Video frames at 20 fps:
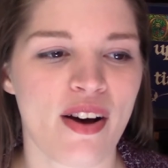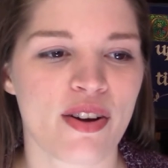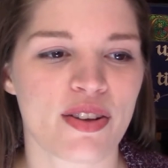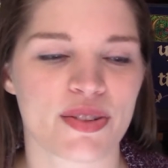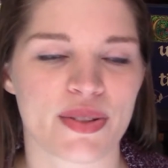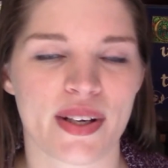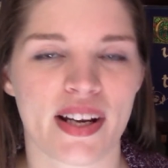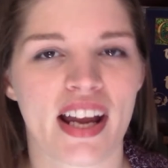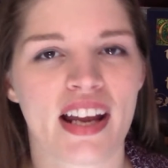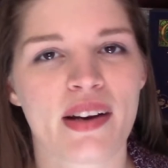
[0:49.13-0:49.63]

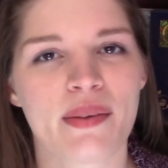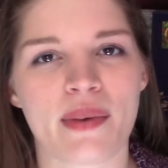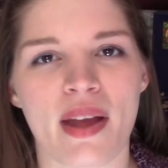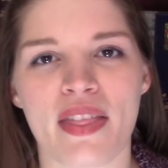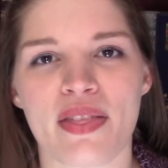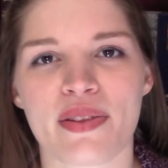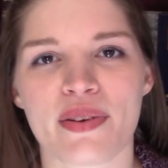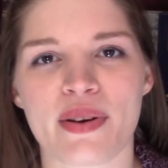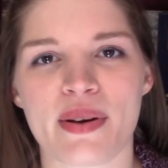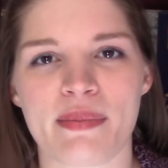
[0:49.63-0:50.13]
So I kind of
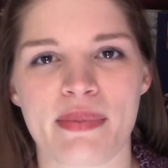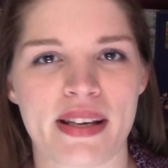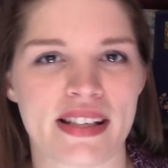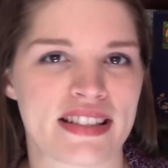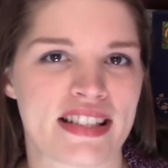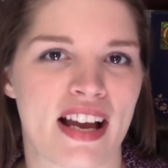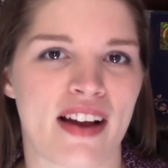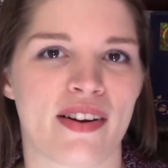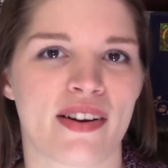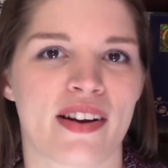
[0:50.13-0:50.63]
went through and
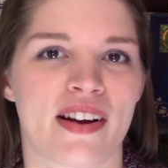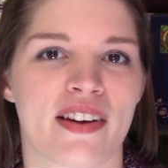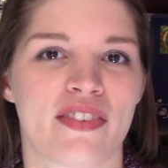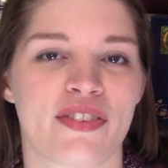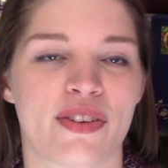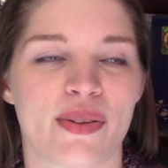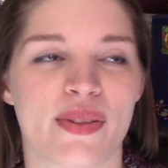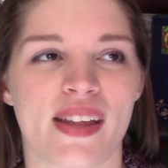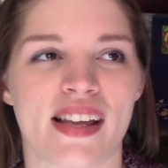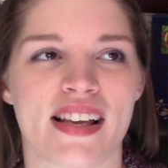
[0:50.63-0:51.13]
picked out a
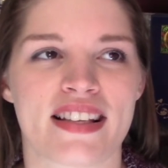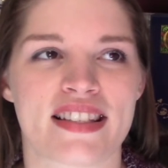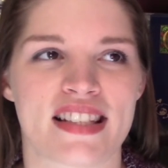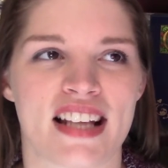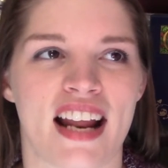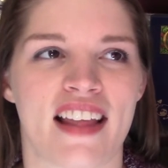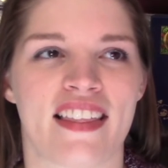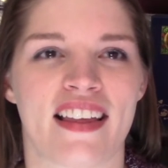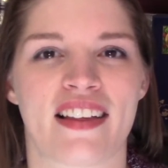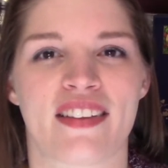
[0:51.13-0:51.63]
few things
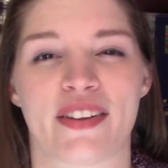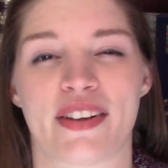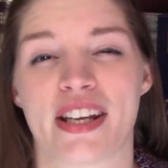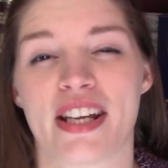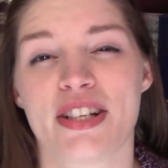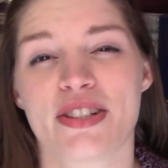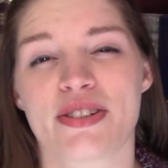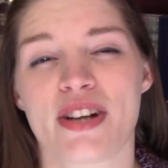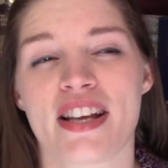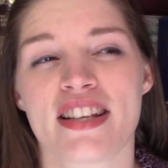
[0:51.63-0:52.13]
that I think look
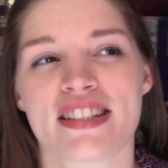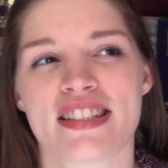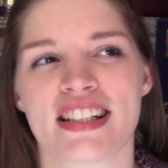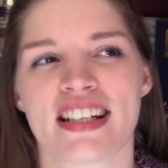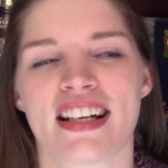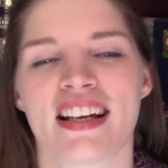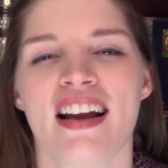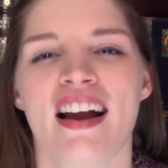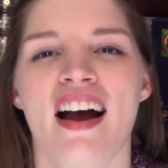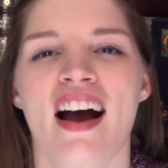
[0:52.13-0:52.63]

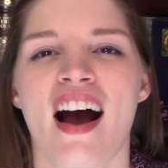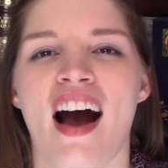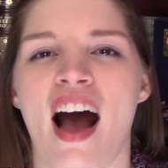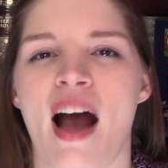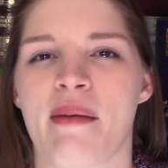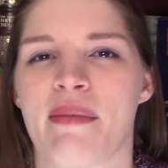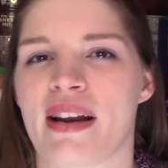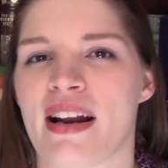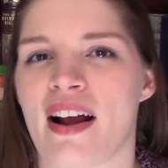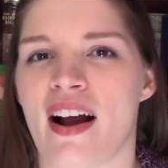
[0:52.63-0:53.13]
interesting.
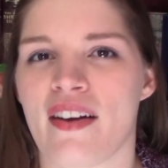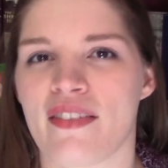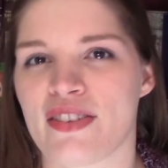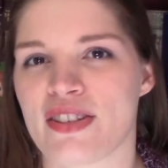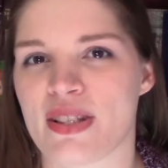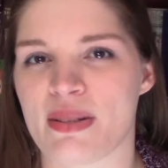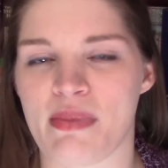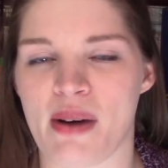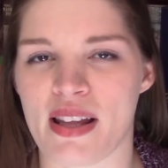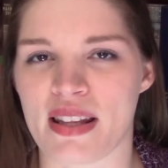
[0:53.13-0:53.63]
I mean, I
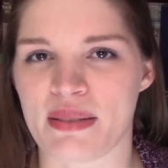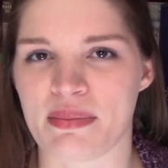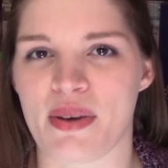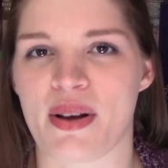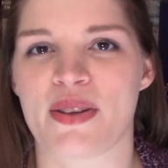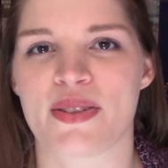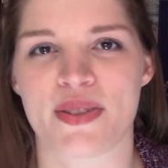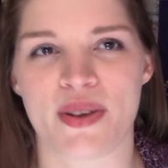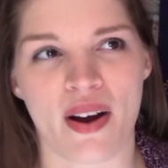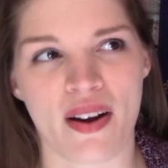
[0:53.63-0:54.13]
obviously bought them
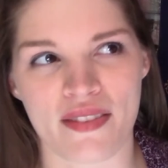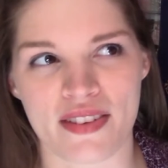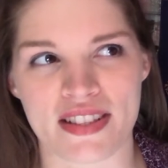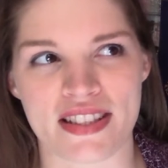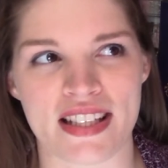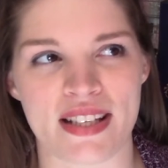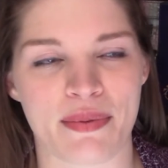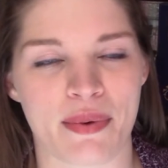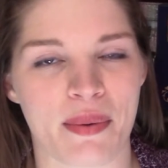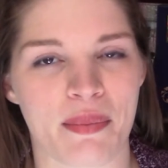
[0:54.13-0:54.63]
all, so
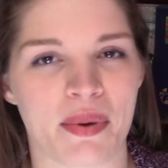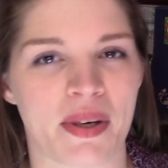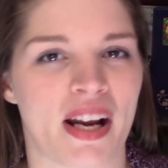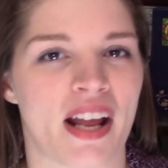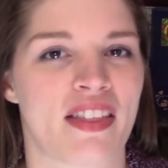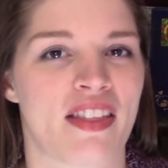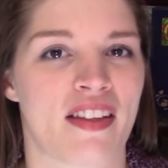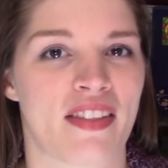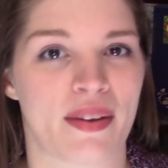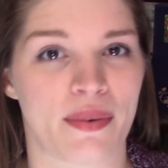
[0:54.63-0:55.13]
obviously at one point
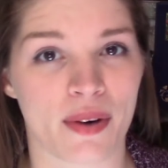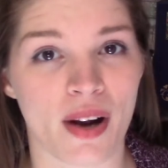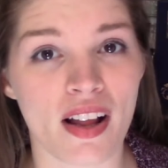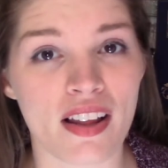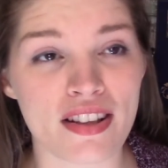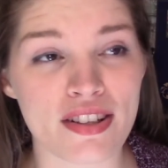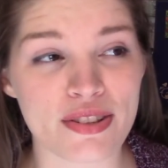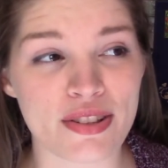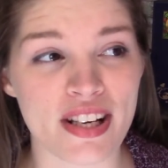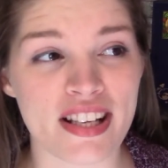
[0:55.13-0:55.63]
I thought they were
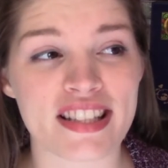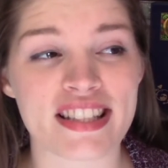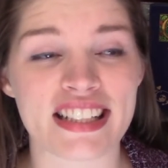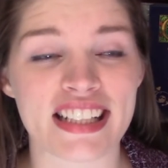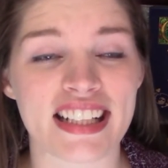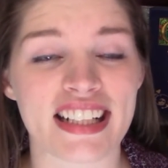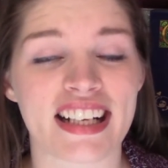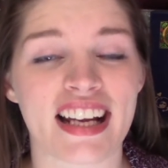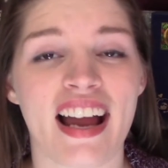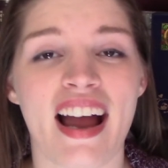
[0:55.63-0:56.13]
all
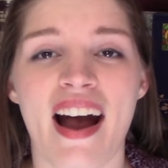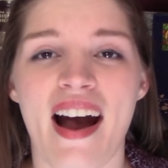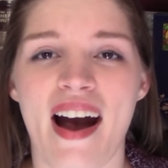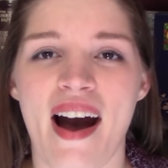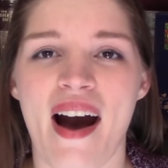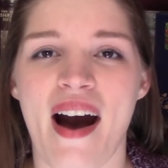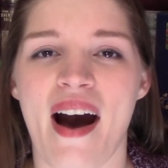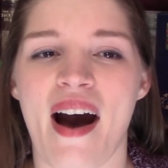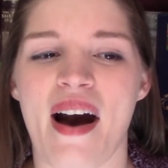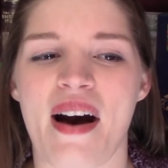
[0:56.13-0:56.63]
interesting.
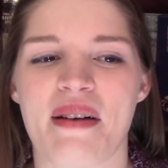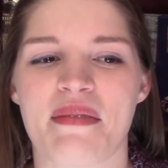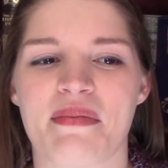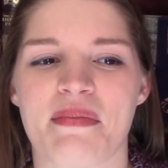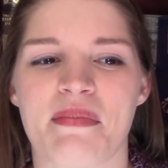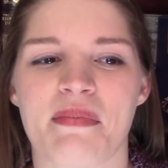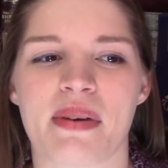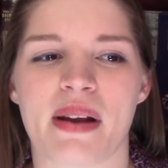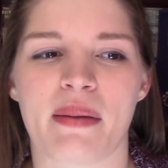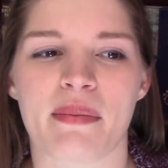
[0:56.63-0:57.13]

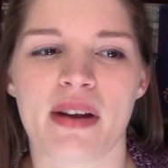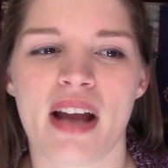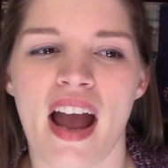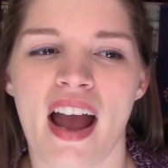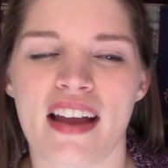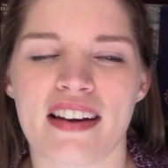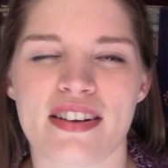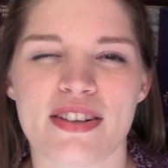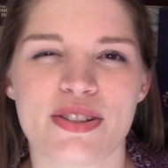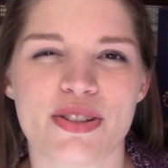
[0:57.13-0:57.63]
But I'm
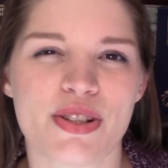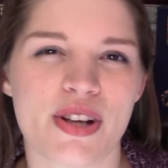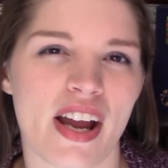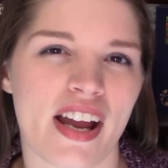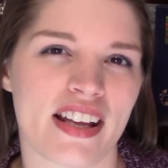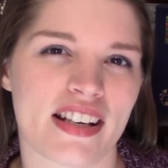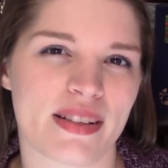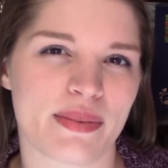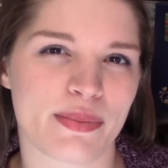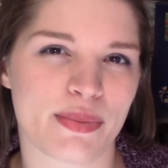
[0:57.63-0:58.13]
kind of
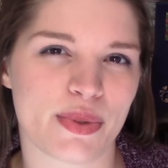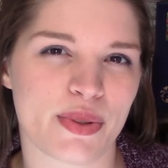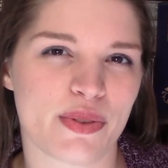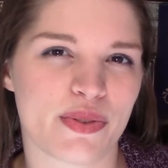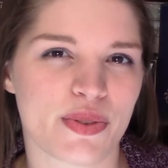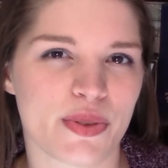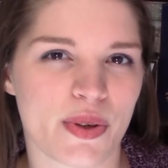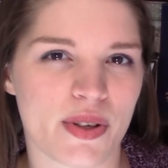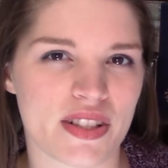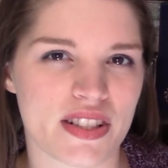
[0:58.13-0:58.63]
trying to
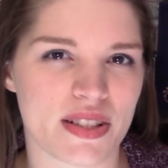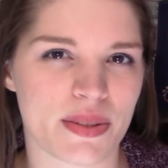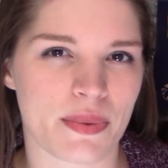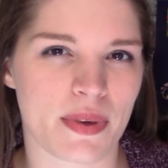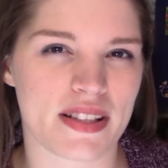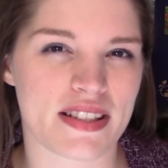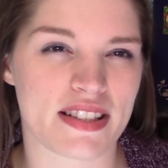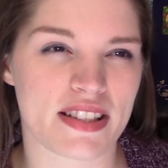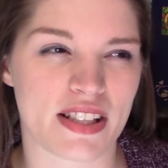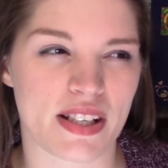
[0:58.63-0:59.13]
move towards the
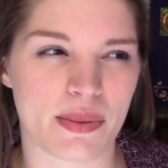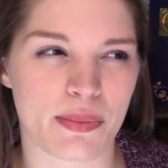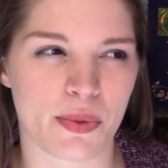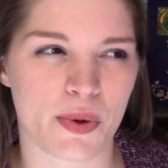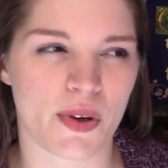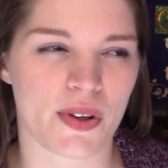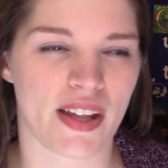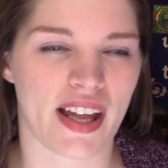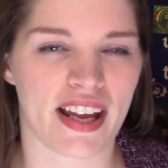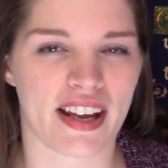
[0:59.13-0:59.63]
ones that are
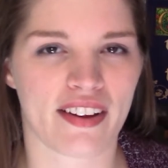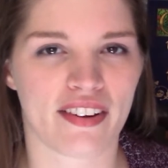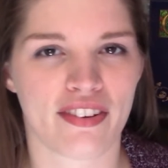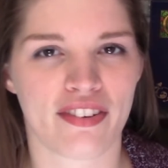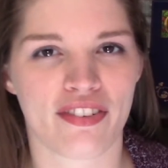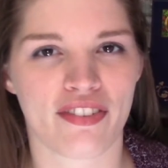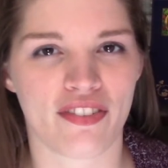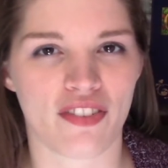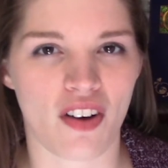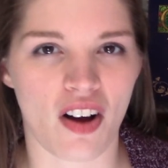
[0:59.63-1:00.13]
more like
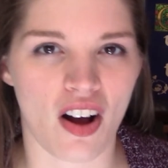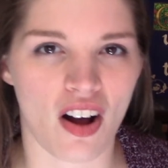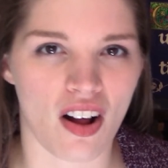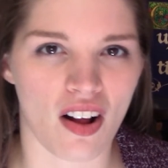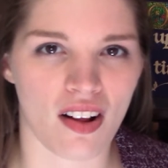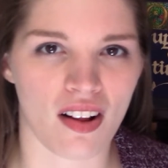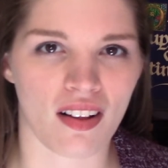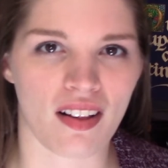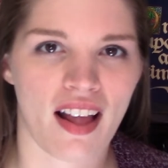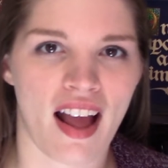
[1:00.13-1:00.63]

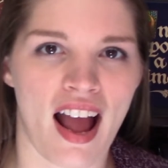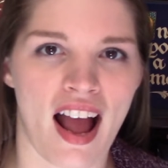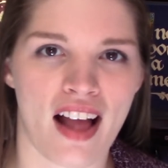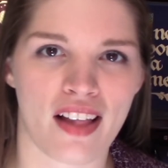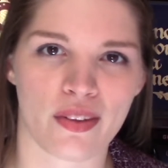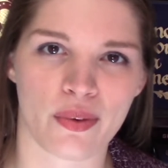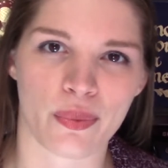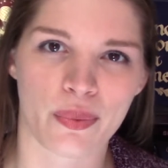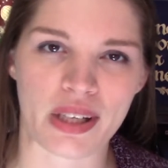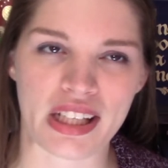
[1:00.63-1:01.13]
fall,
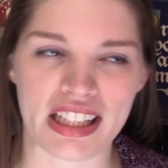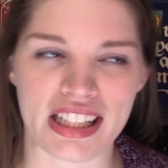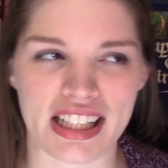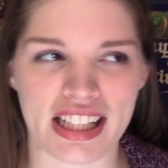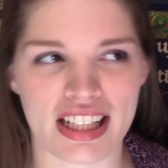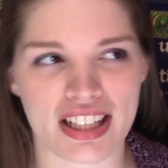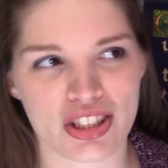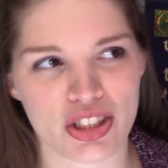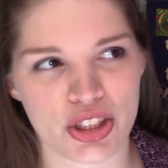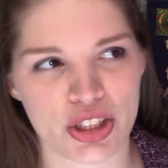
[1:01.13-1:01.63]

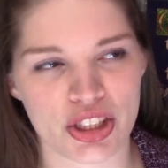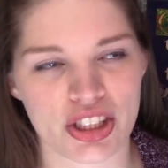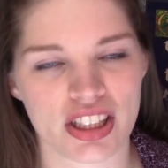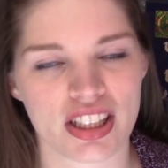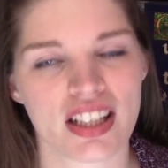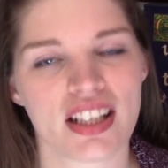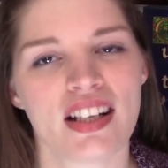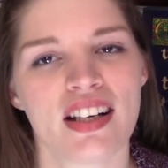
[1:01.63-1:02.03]
Halloween-ish.